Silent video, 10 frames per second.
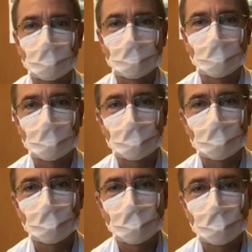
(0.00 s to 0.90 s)
And
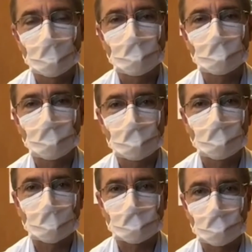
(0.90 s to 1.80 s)
if you think about the risk
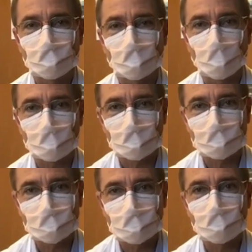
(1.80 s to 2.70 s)
factors for heart
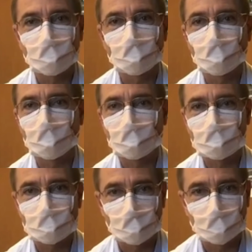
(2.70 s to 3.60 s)
disease, they're very
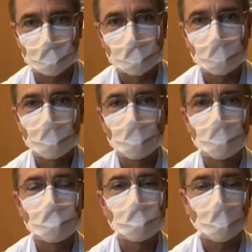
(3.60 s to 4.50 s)
similar.
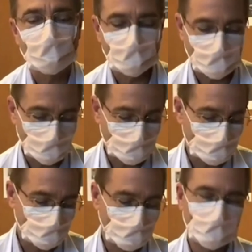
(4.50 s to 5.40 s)
So
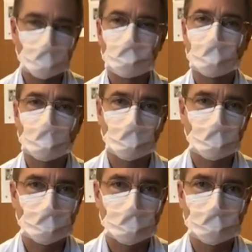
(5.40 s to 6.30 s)
we want to try to
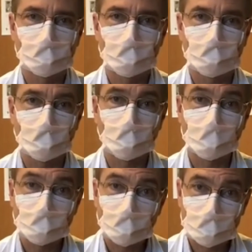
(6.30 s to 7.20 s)
control
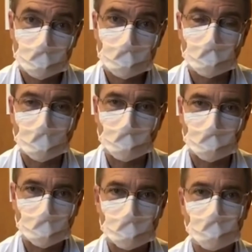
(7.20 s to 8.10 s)
blood pressure, so
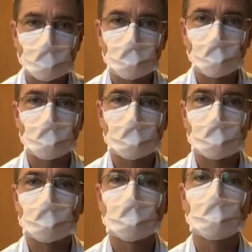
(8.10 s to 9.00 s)
hypertension is a risk.